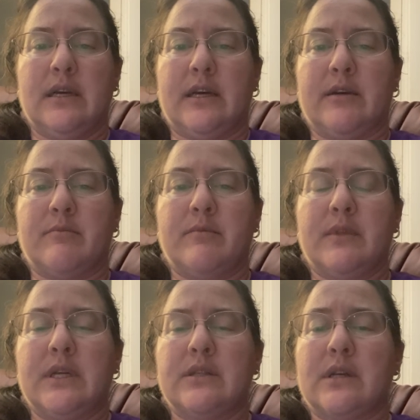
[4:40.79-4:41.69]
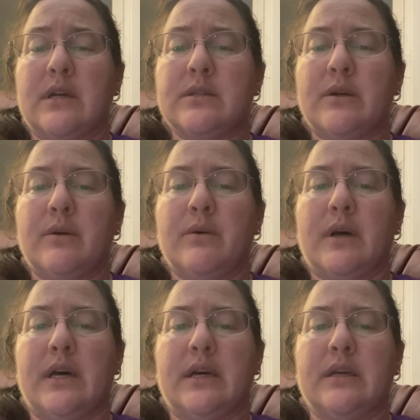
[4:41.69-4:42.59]
Um, there's also
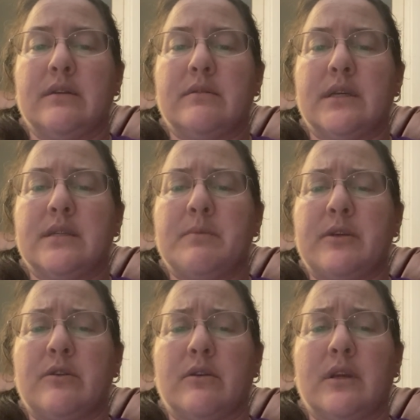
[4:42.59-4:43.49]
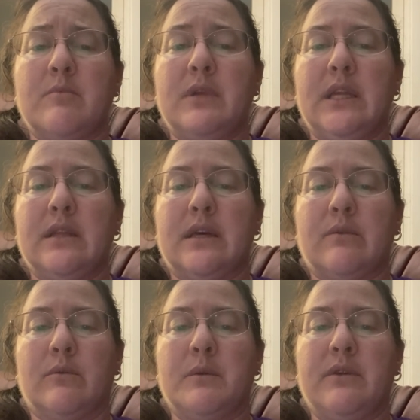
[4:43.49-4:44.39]
a, a, special committee that
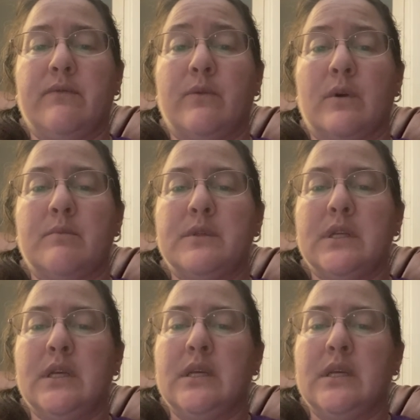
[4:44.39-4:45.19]
will be formed.